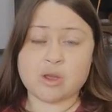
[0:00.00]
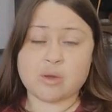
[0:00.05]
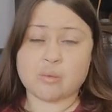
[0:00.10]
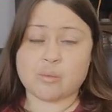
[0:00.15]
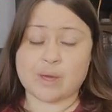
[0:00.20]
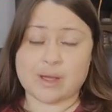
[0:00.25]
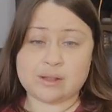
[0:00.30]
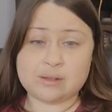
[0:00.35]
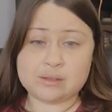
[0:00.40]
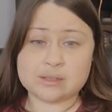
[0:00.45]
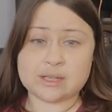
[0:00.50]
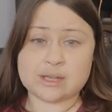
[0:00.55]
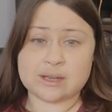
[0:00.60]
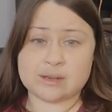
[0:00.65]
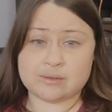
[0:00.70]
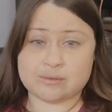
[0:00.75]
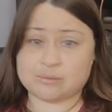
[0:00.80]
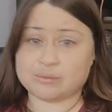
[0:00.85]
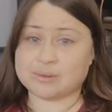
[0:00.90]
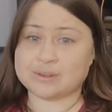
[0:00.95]
Well,
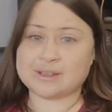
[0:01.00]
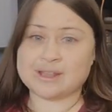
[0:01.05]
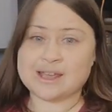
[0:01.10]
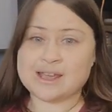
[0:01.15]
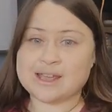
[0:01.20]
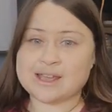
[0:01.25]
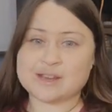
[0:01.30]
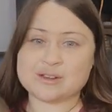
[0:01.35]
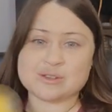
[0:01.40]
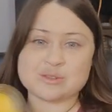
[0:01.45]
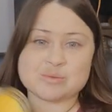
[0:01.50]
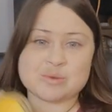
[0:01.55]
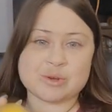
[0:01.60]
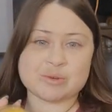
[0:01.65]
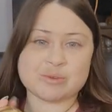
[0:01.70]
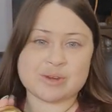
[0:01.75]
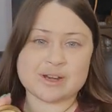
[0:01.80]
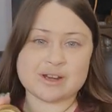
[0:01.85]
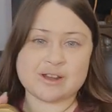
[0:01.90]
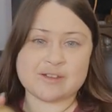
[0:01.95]
here's one
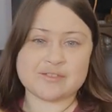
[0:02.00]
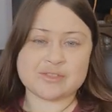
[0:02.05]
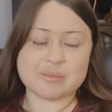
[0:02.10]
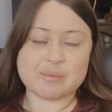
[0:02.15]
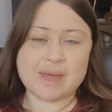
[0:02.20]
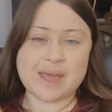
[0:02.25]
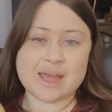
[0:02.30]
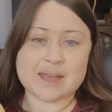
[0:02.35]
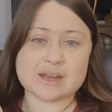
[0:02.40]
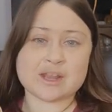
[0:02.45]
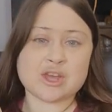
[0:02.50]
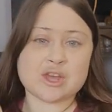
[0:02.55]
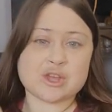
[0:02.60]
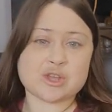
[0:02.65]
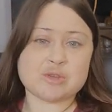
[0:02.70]
right off the bat.